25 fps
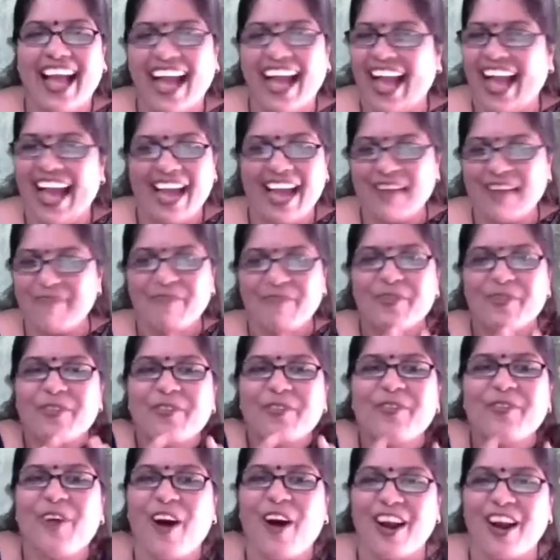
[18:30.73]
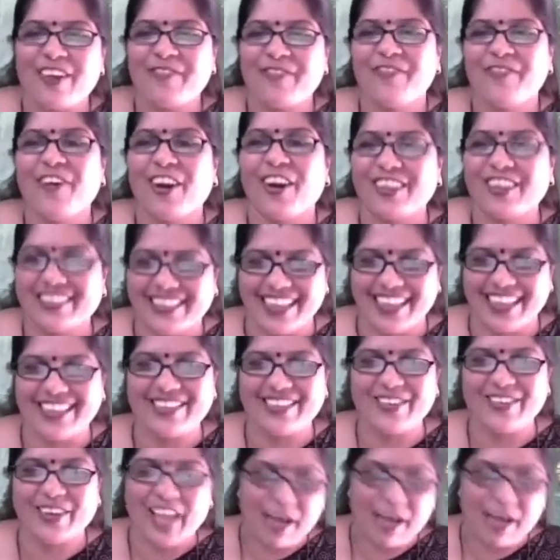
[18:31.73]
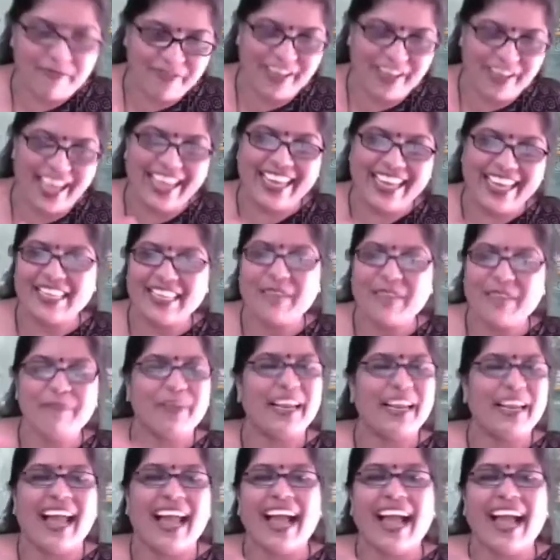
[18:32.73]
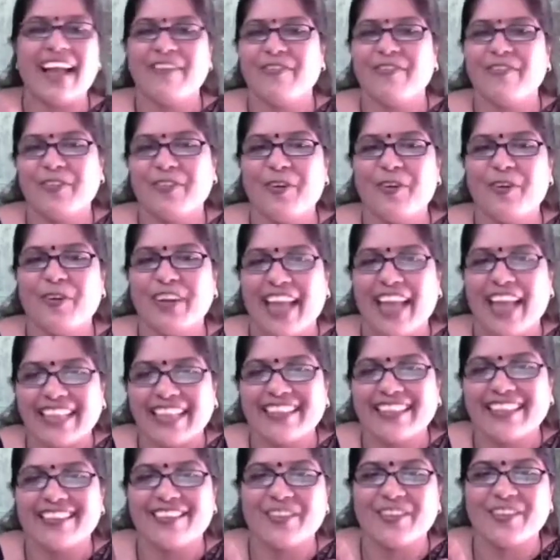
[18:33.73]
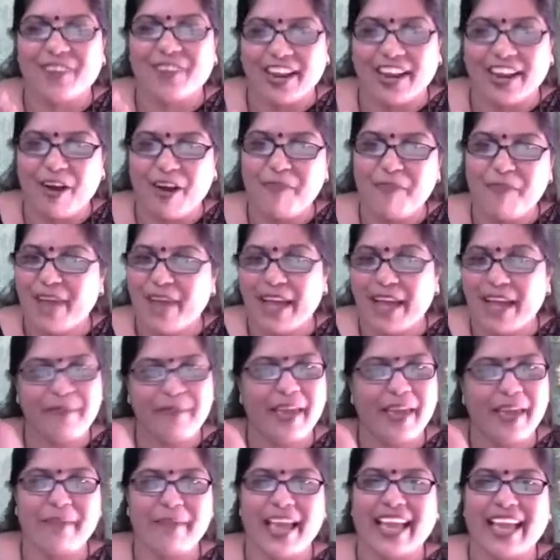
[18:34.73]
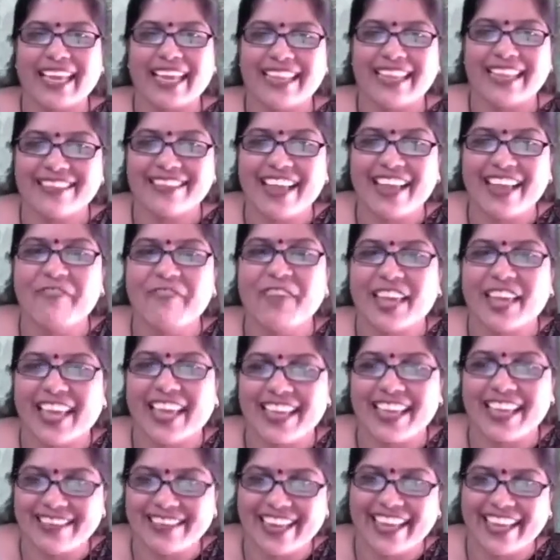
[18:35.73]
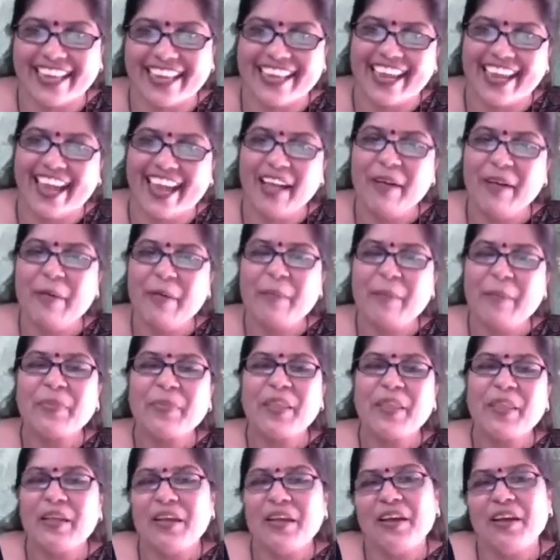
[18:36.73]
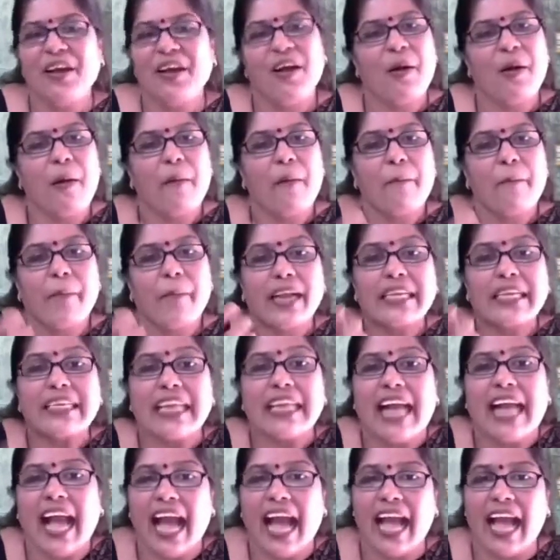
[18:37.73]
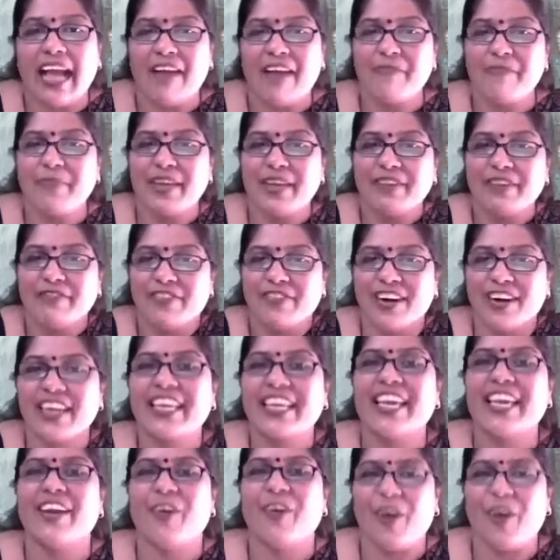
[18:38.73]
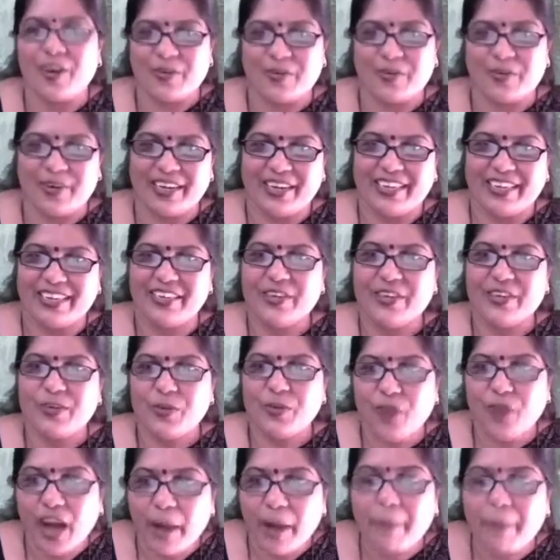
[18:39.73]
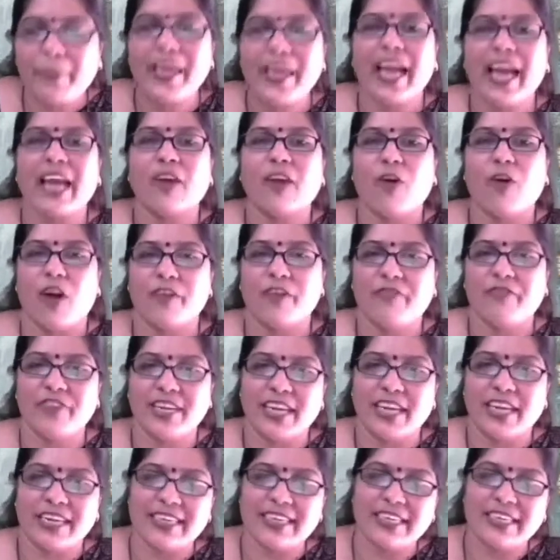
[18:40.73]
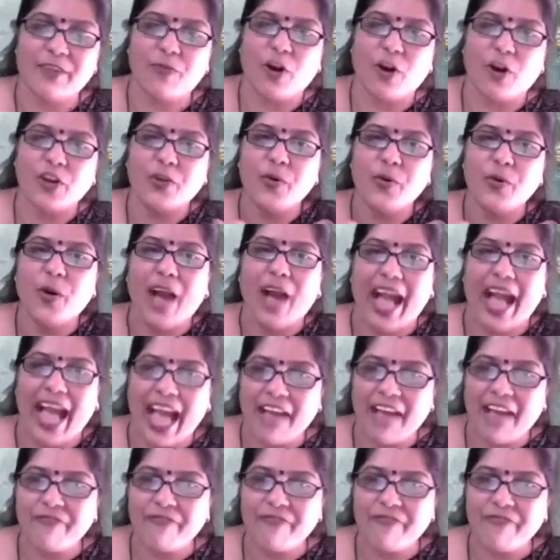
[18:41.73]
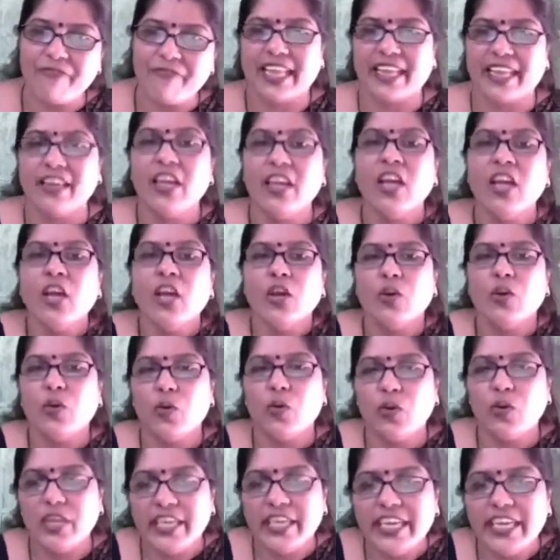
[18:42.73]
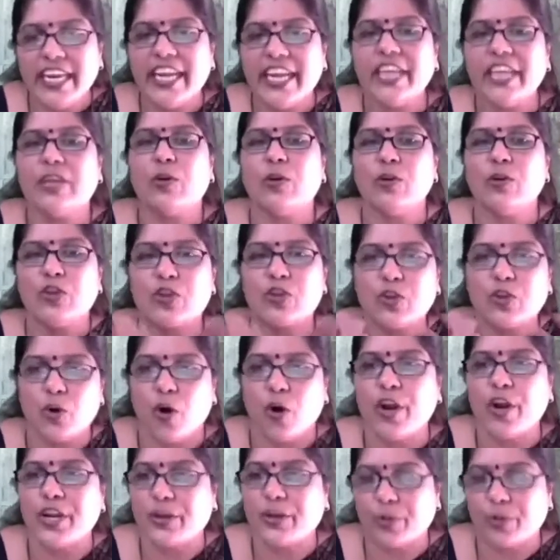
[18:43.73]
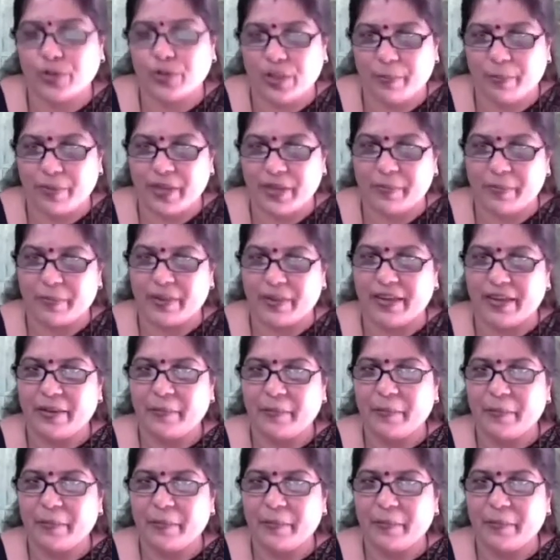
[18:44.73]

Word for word: I'm not for this. Okay, I'm very simple. I don't like this. Is one of my maybe I can say a weakest area but I have been working on it to appear confident. See, what you have within, you need to show it to the people.